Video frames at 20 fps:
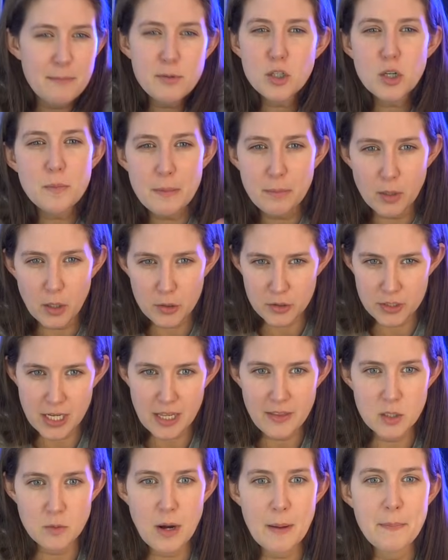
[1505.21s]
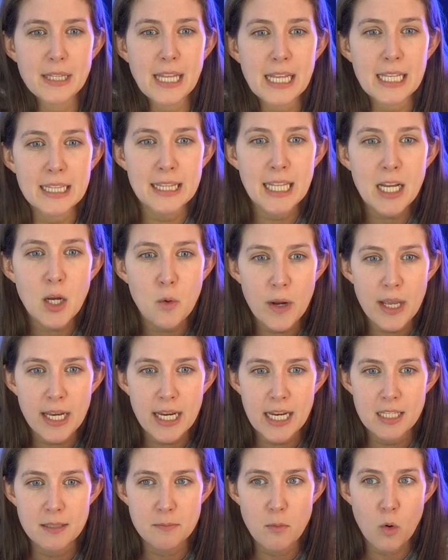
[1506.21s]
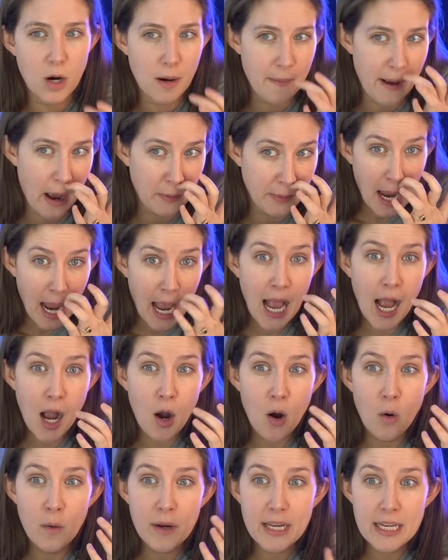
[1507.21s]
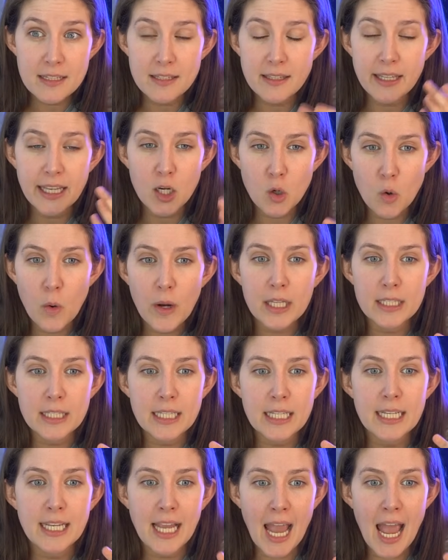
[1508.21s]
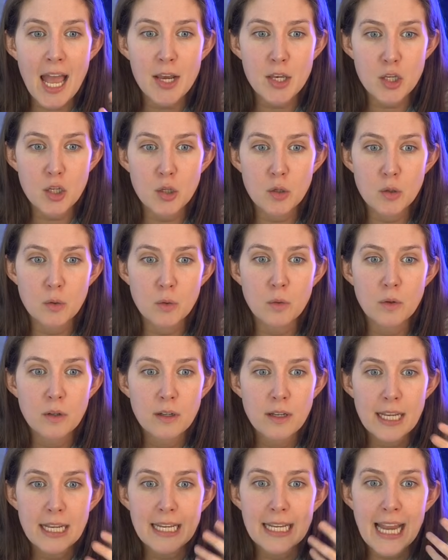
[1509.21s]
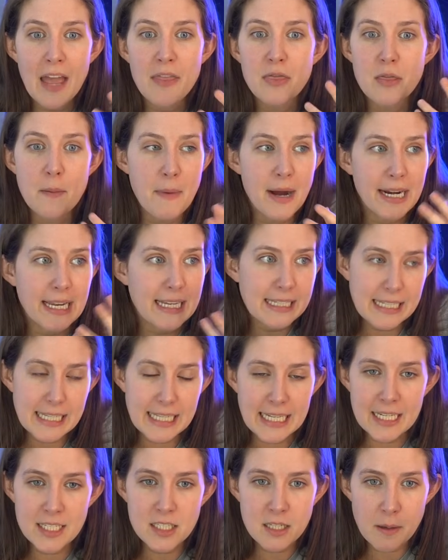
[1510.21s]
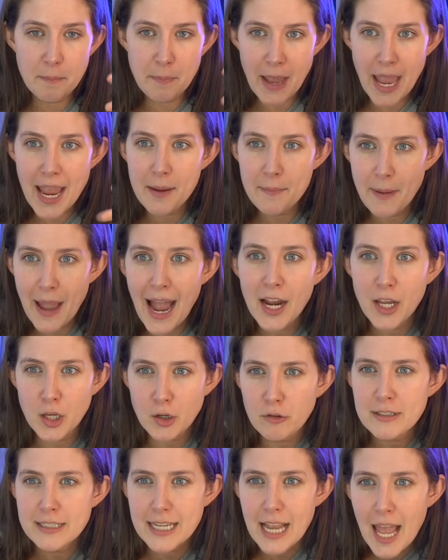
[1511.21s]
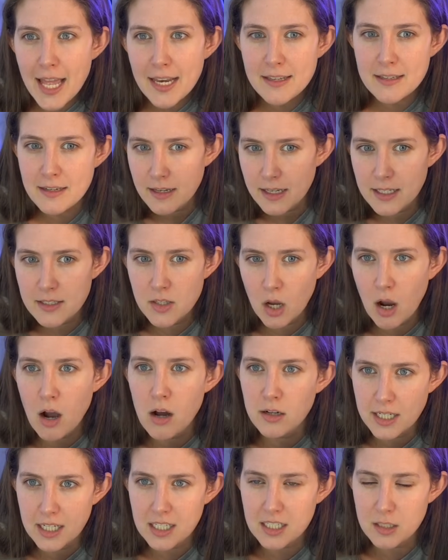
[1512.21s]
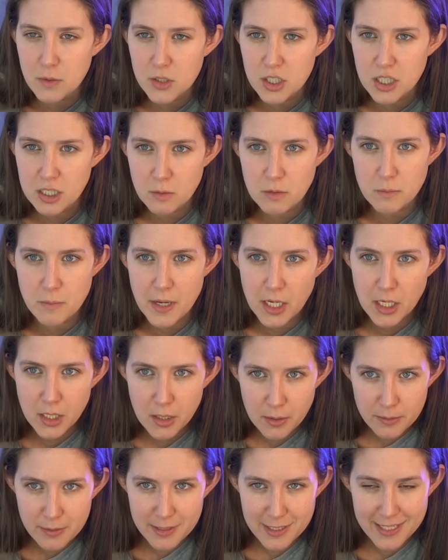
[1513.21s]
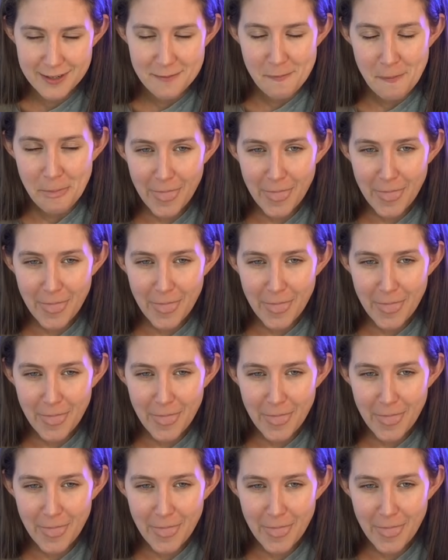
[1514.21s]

I'm sure people understand this, right? But like liquid is more about how easily and quickly can you get the money needed to pay back your debt is the context in which this was being used.